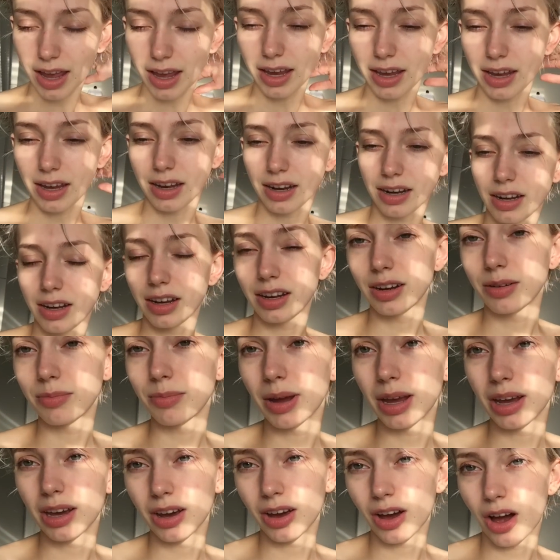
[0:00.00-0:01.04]
and I'm gonna
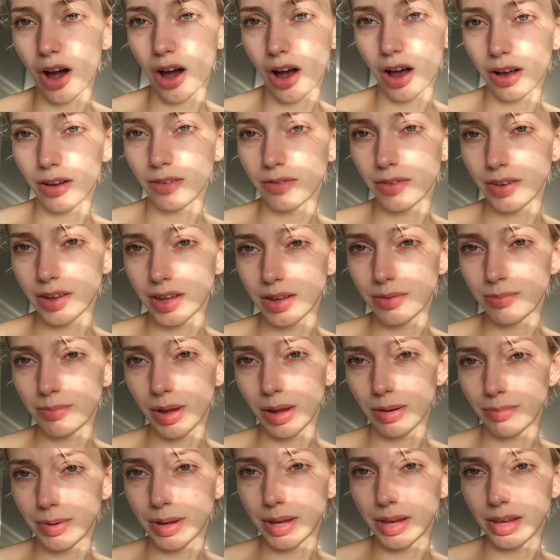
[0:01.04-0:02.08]
make a coffee,
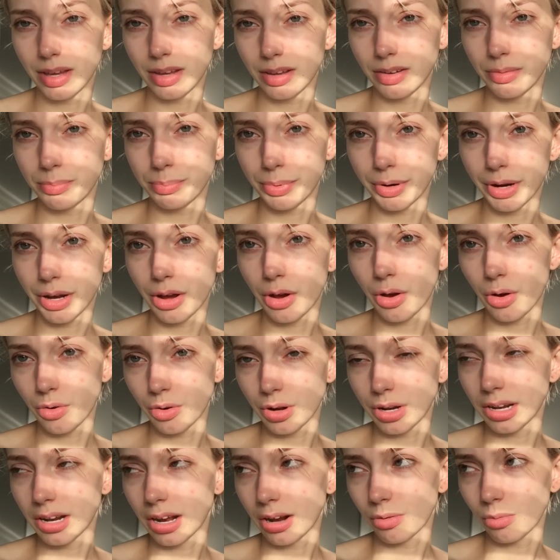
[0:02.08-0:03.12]
maybe bring
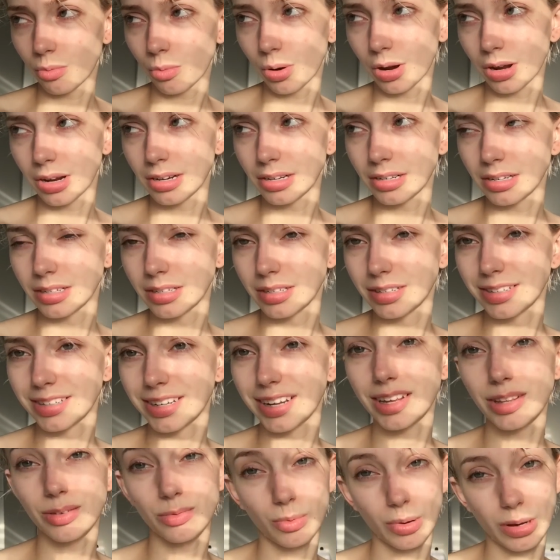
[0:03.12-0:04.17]
Cody down one
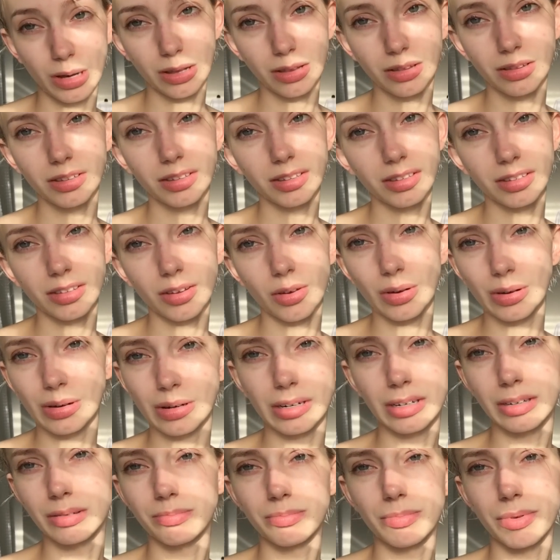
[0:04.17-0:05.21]
as well,
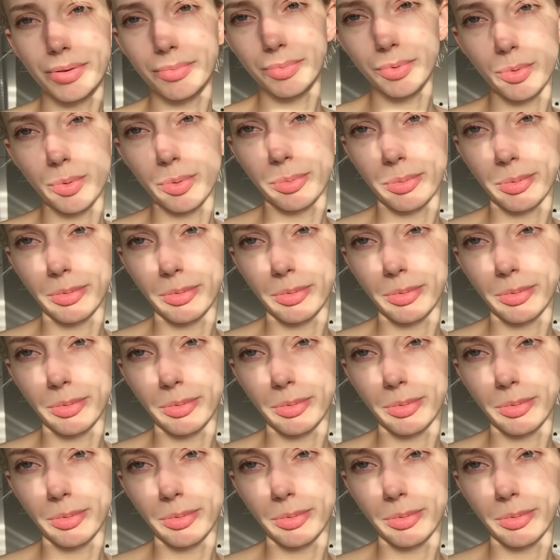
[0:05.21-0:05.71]
or maybe we'll